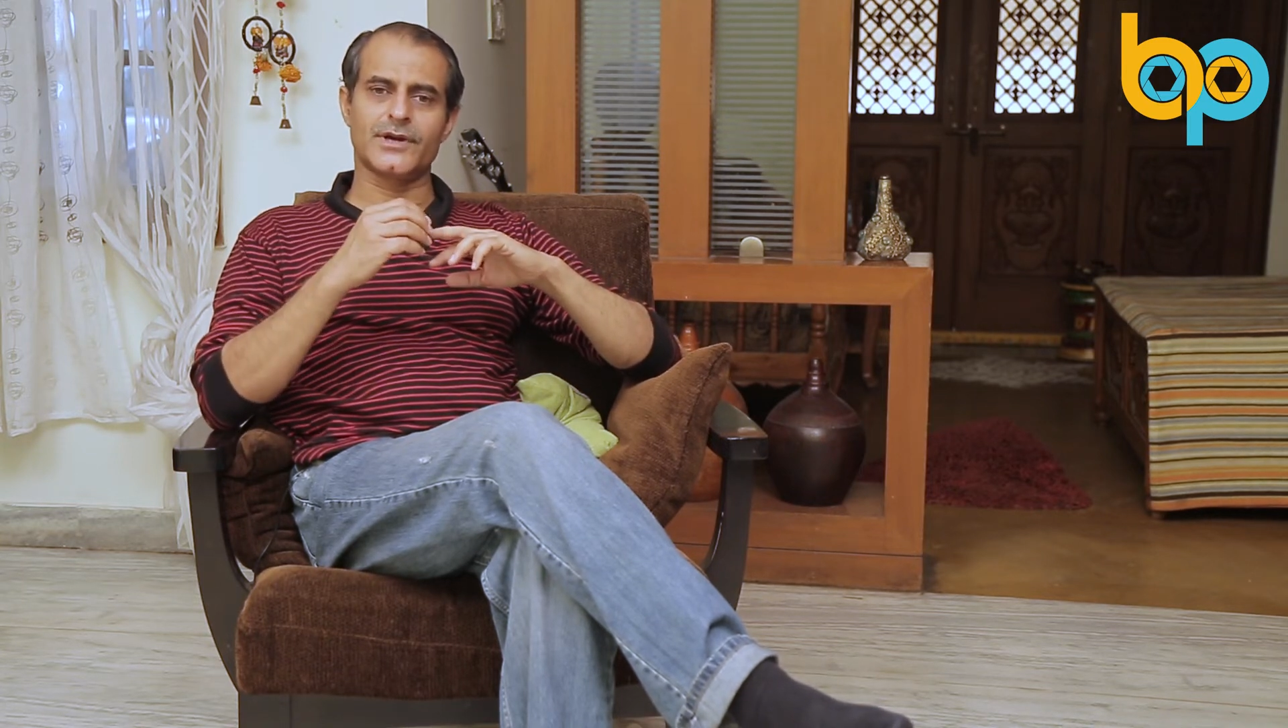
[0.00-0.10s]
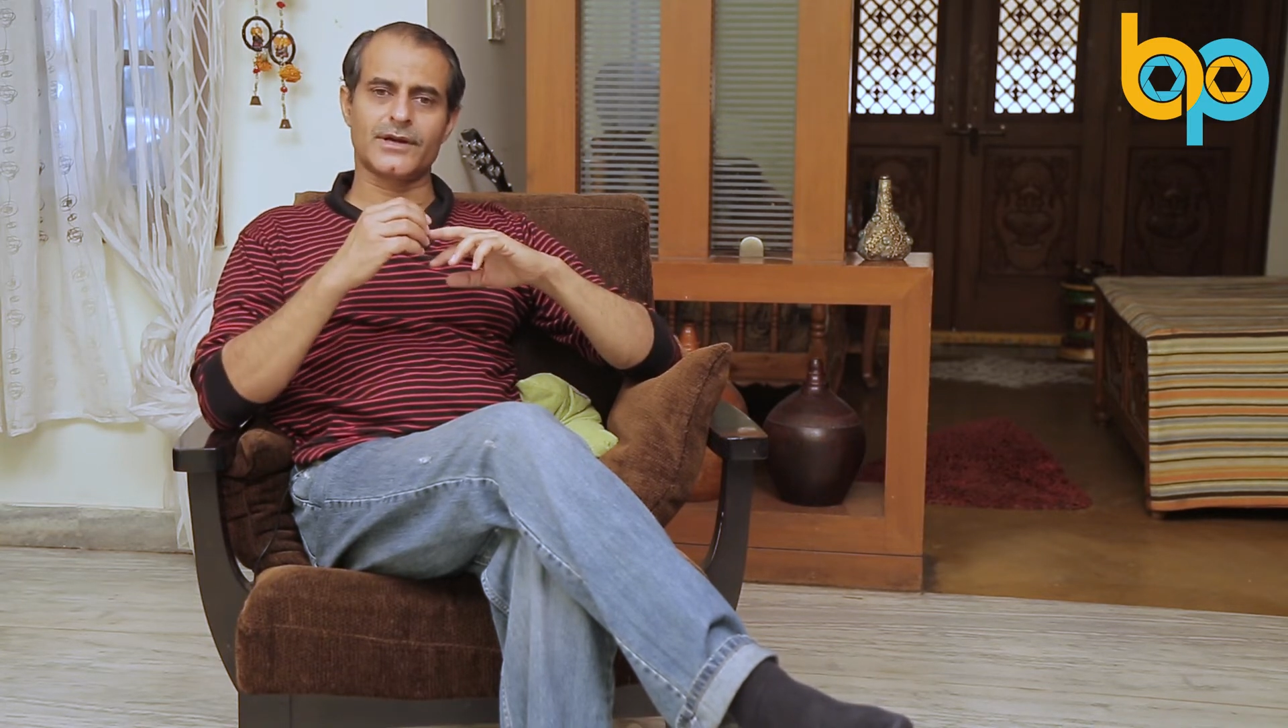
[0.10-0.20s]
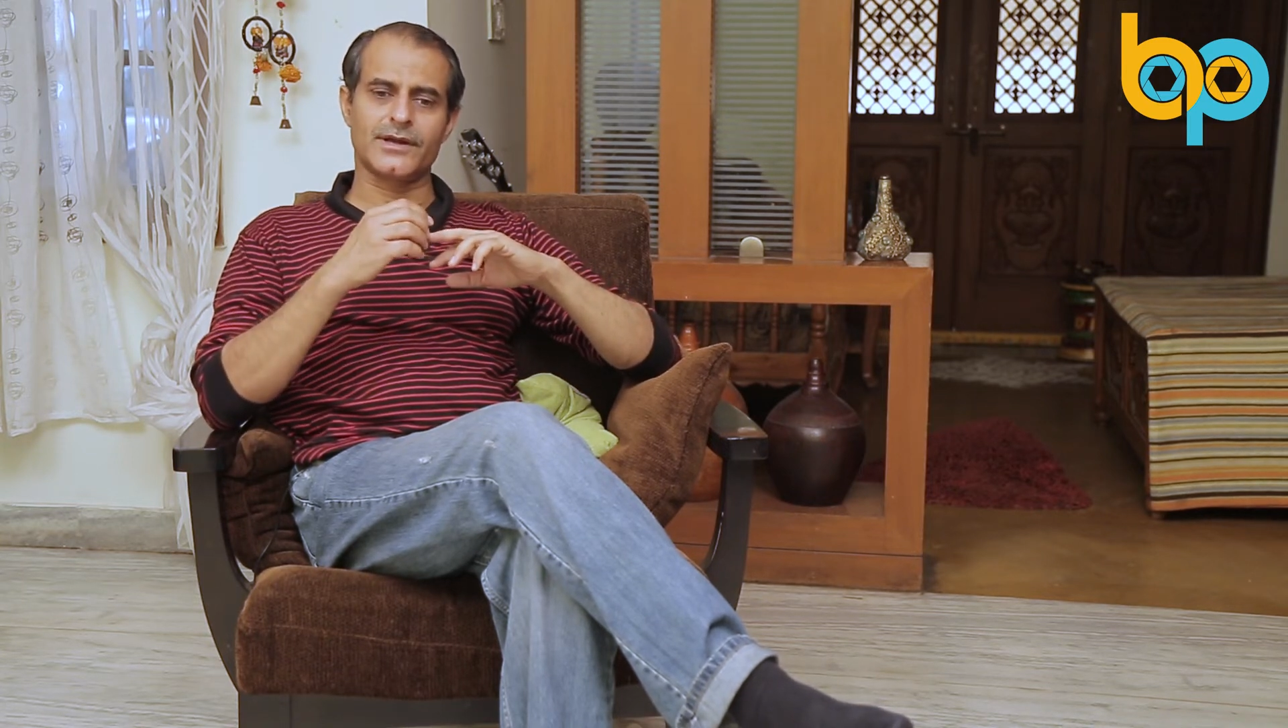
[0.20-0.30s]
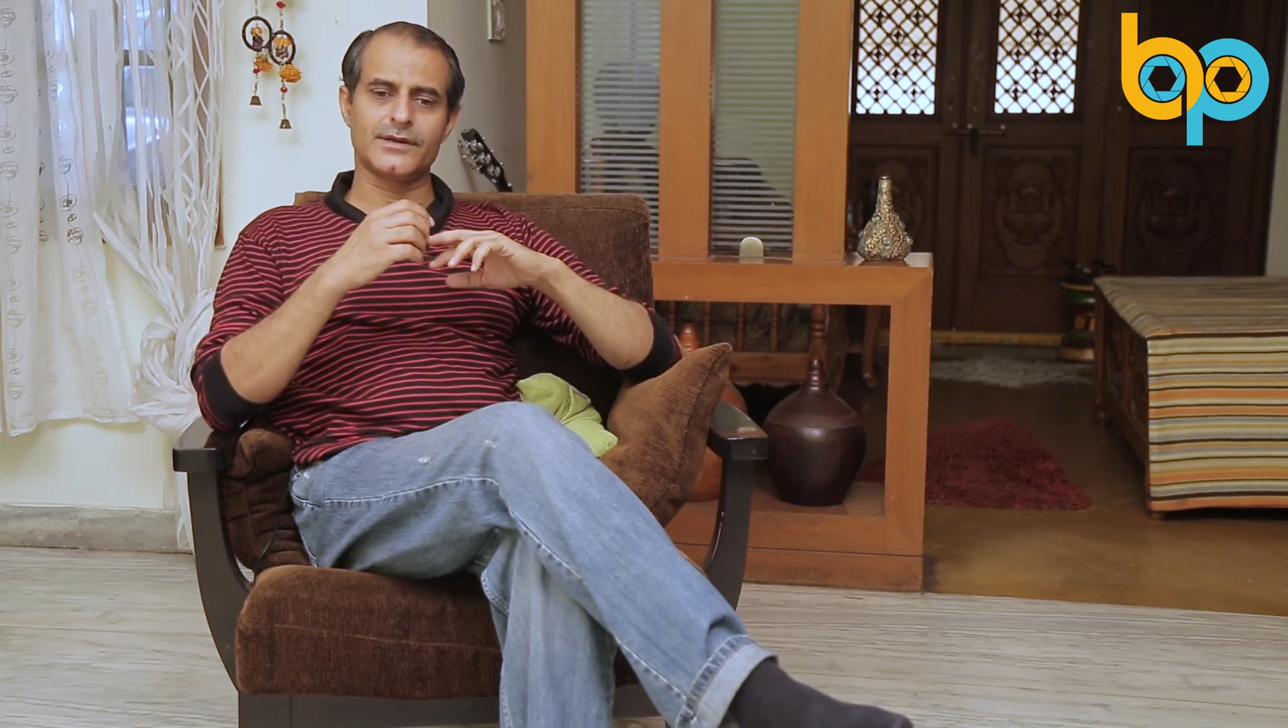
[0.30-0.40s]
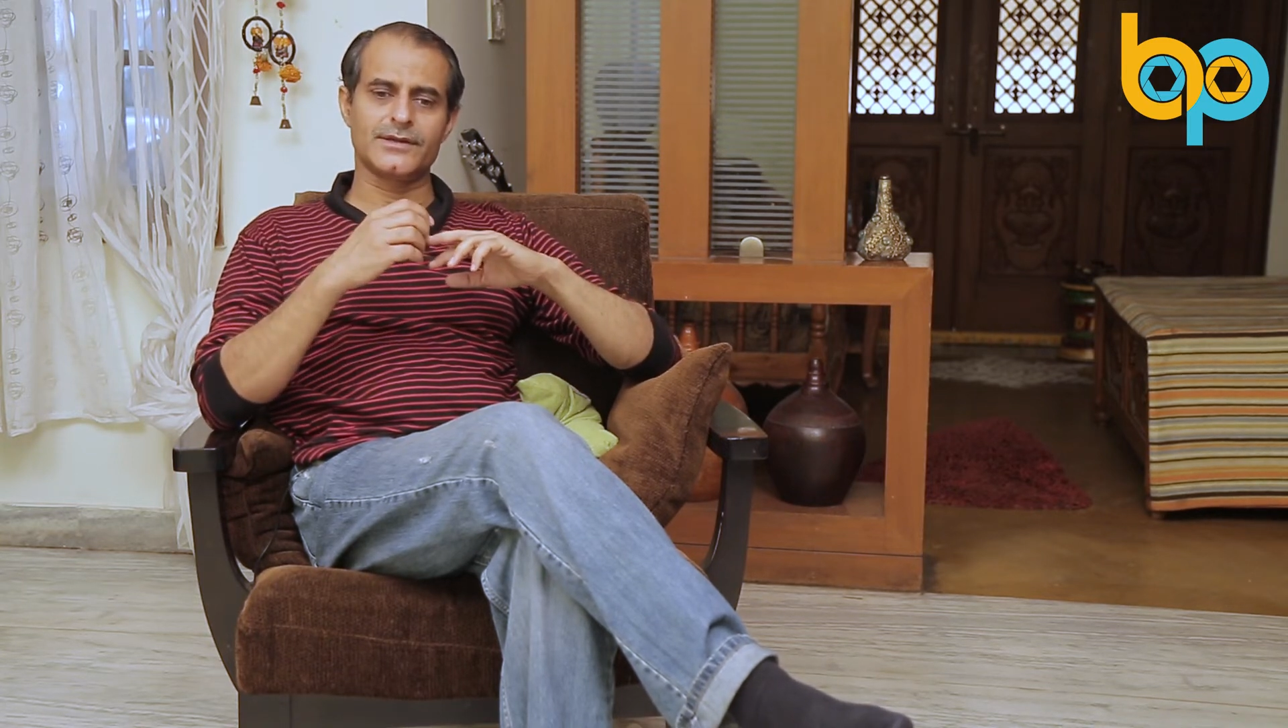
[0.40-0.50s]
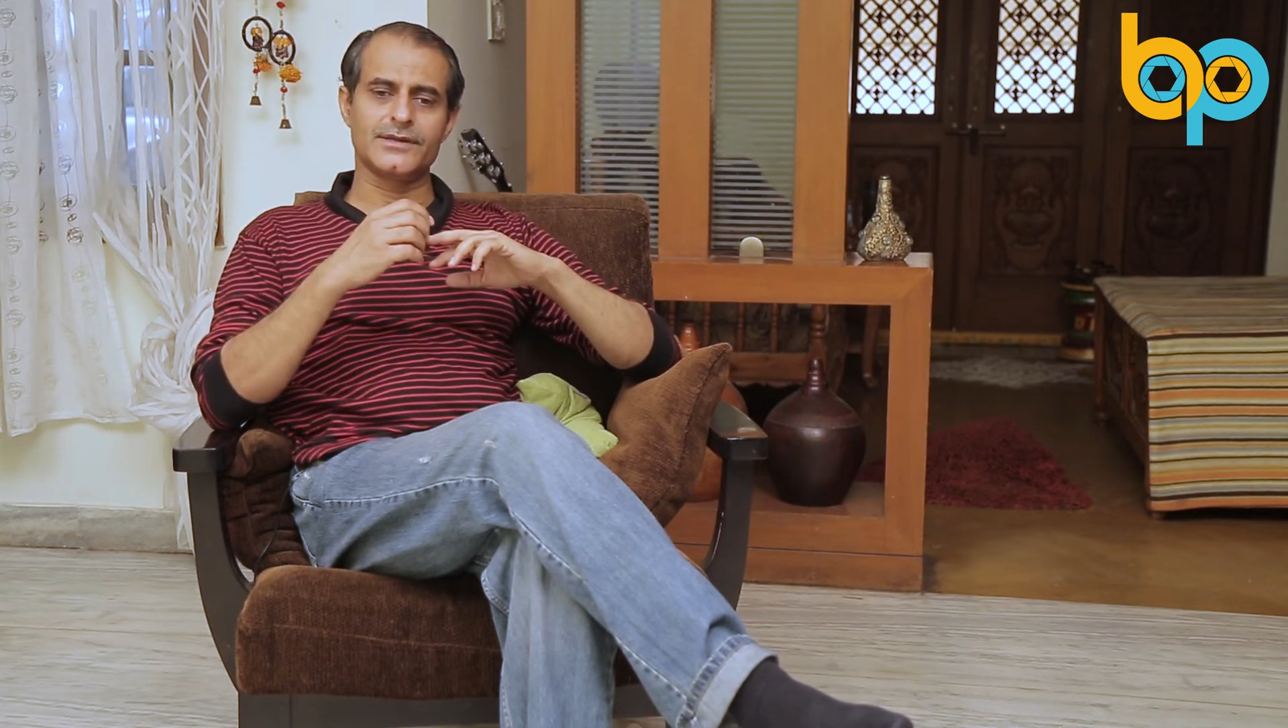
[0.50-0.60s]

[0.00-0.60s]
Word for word: but I,